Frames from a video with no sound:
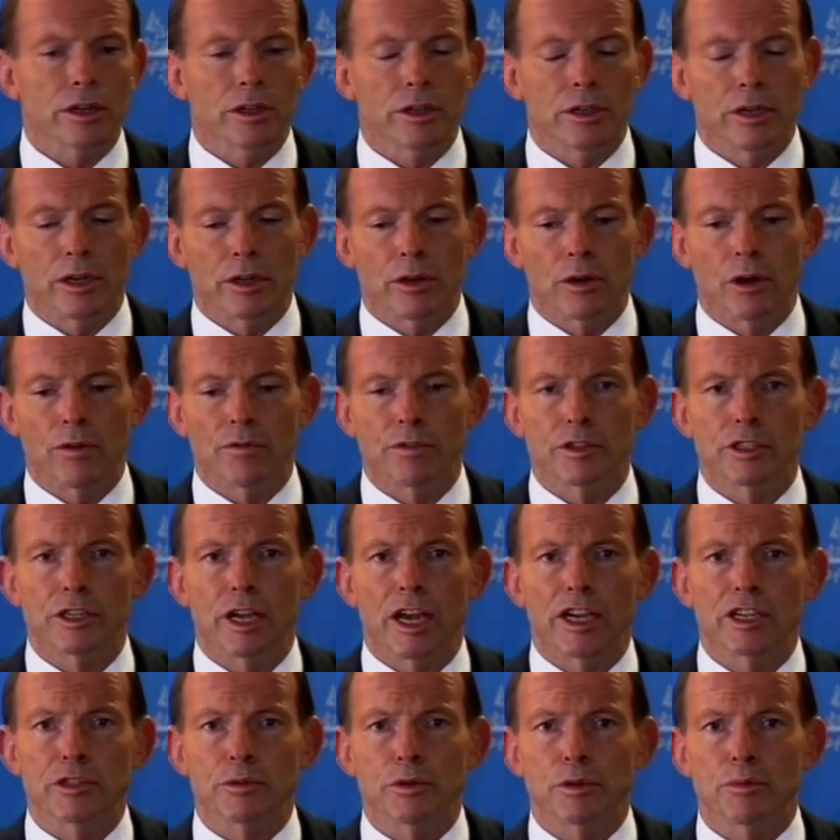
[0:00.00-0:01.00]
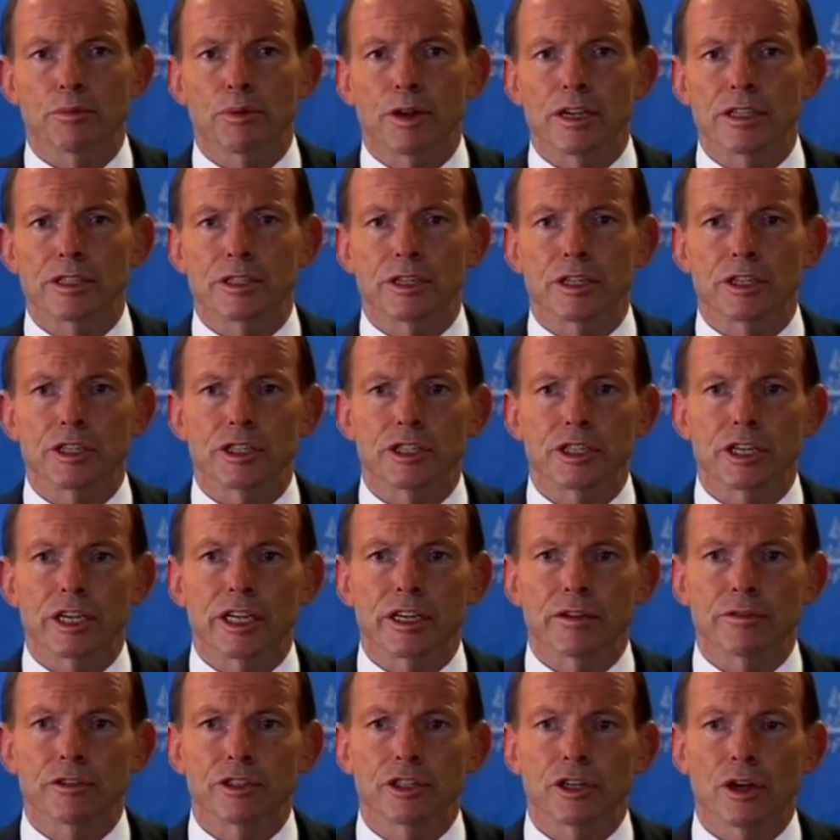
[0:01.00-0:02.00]
a conversation with President
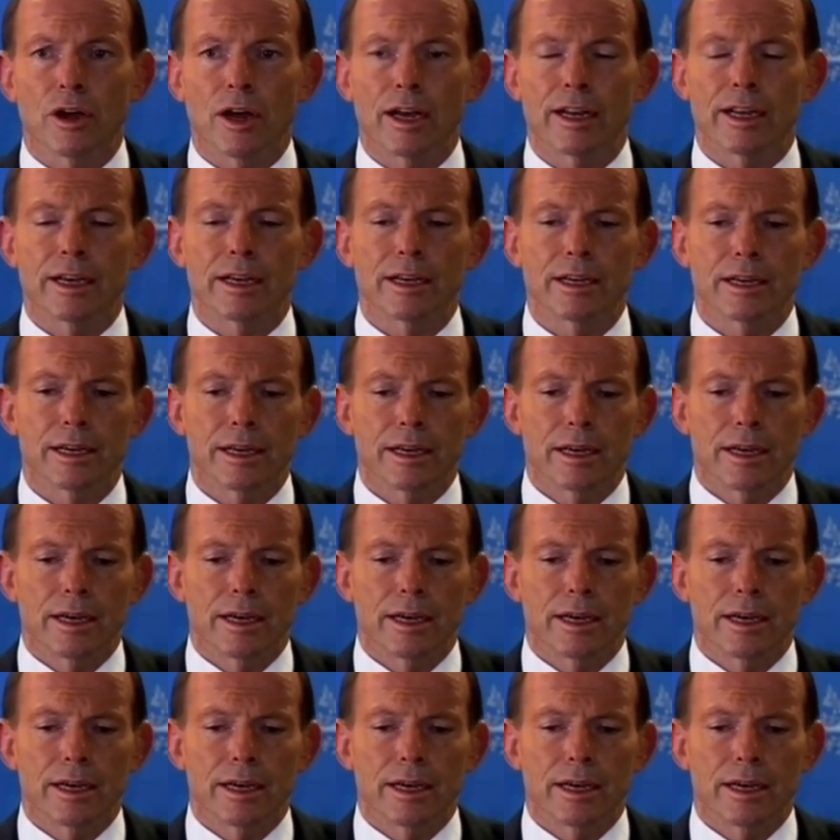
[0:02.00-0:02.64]
Xi of China.